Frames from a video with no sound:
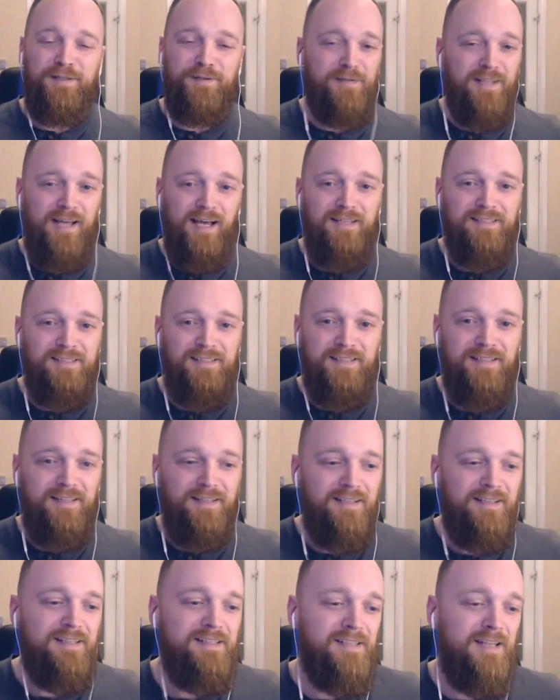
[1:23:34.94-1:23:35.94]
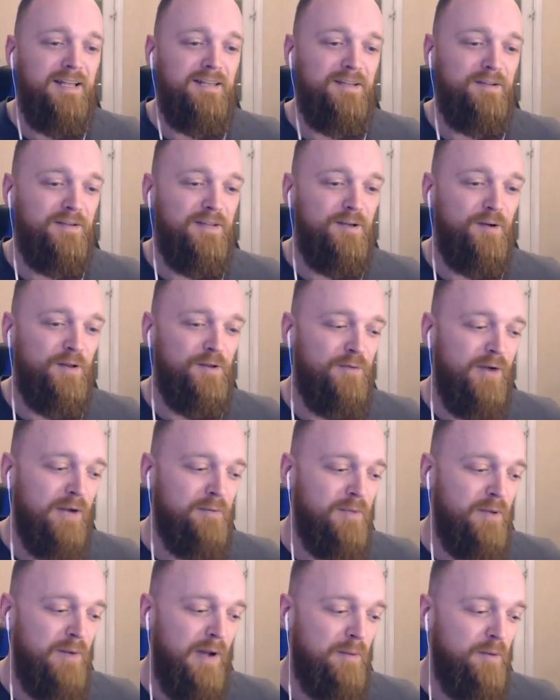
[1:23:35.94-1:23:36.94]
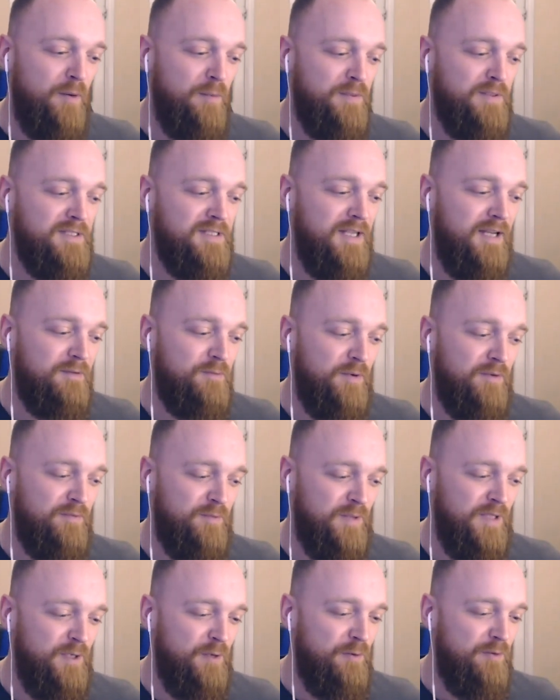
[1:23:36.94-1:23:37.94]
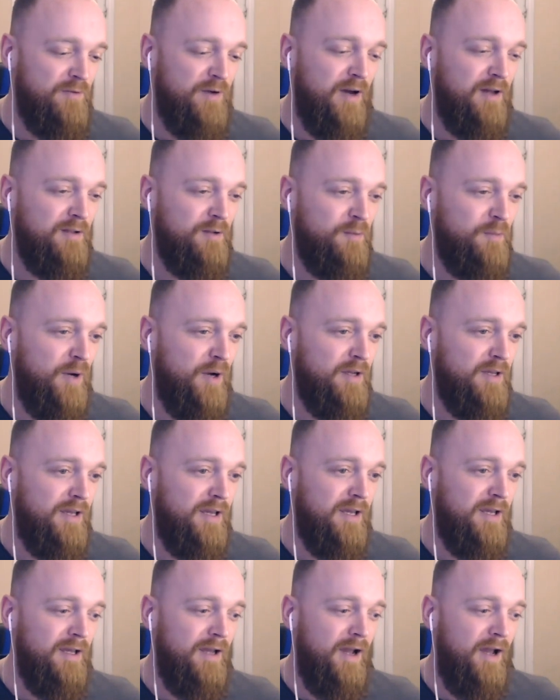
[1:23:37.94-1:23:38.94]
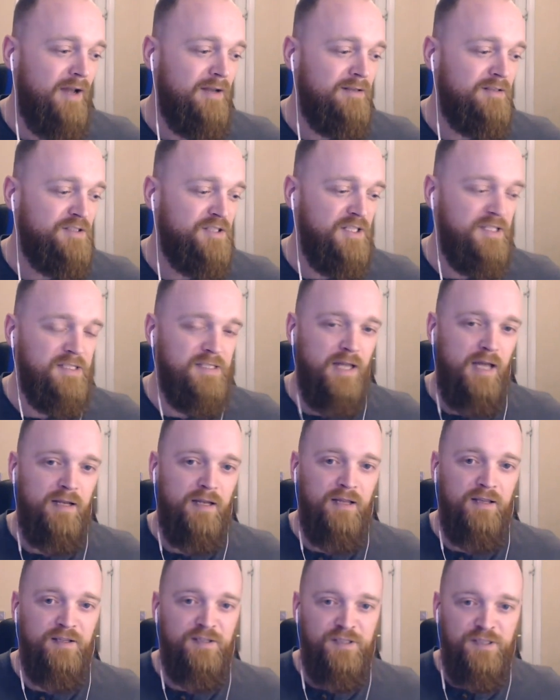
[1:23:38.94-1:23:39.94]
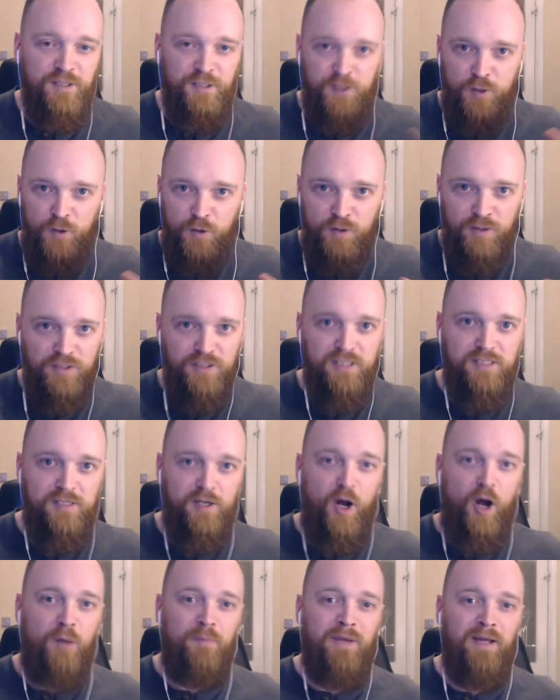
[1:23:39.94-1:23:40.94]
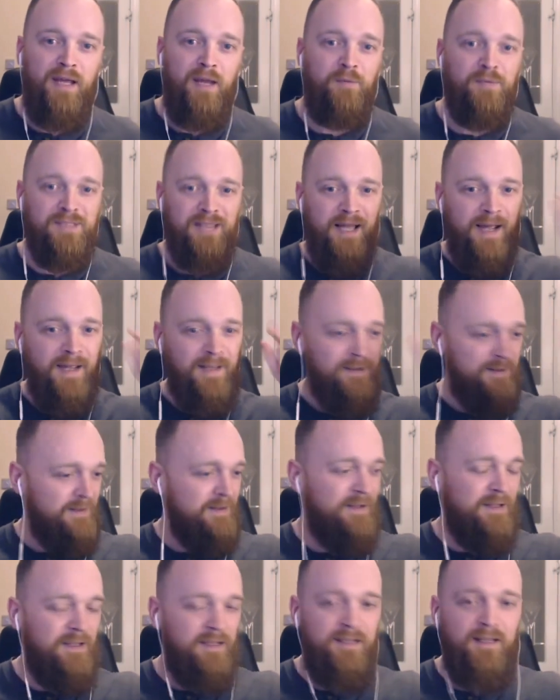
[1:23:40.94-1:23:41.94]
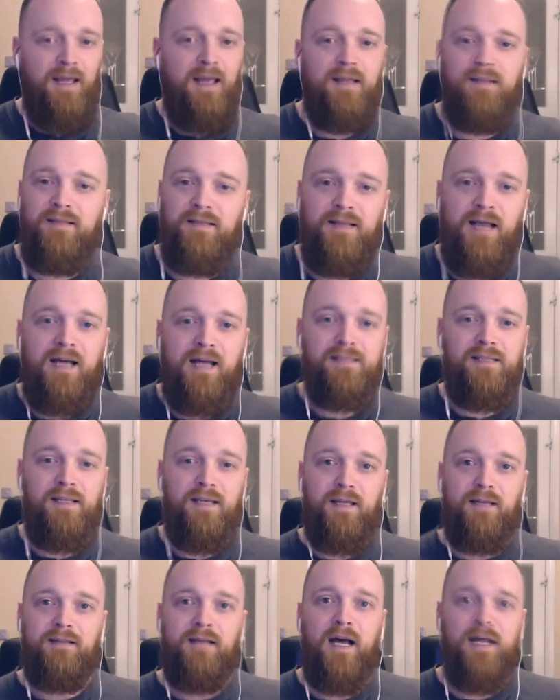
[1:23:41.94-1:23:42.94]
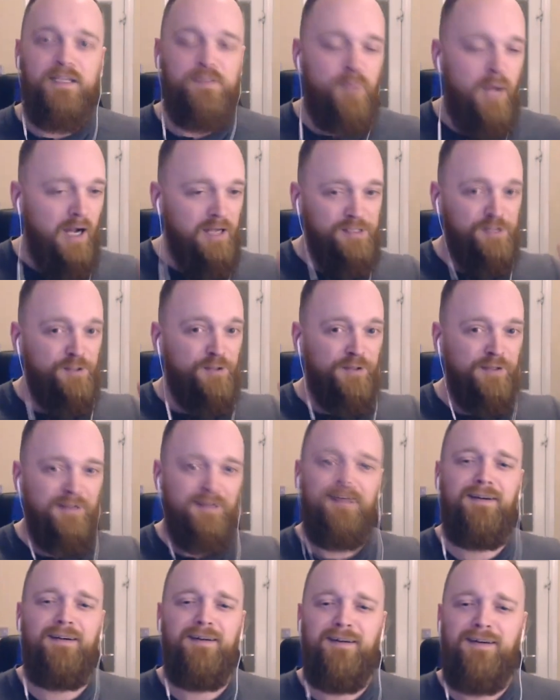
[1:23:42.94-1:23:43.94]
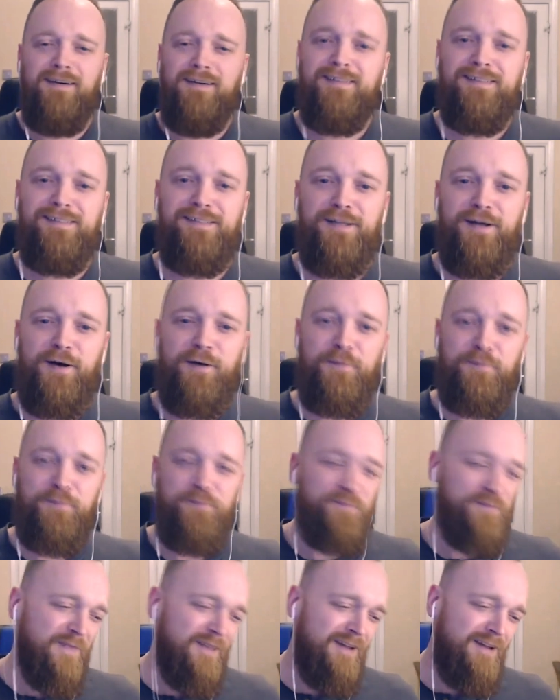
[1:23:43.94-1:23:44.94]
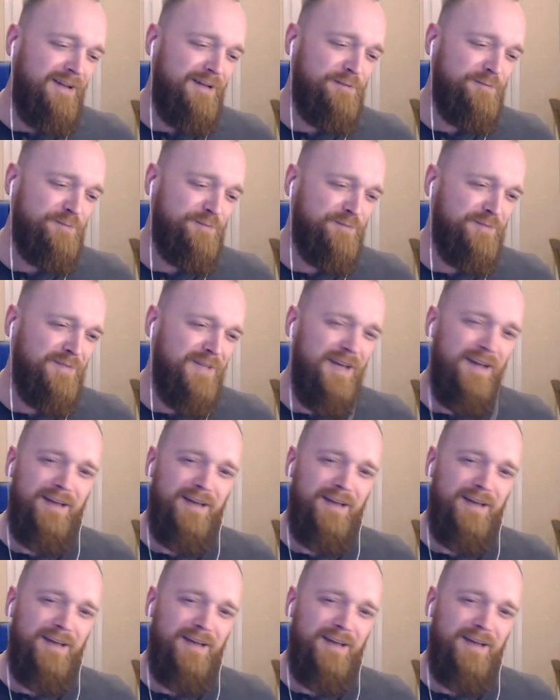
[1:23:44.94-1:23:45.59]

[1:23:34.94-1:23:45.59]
that's they, they said you know they rang my mum up and said we've you know we've got a little boy here, and she said as soon as she saw me, it was like it, that's it, that's my son. So um, Dude, that's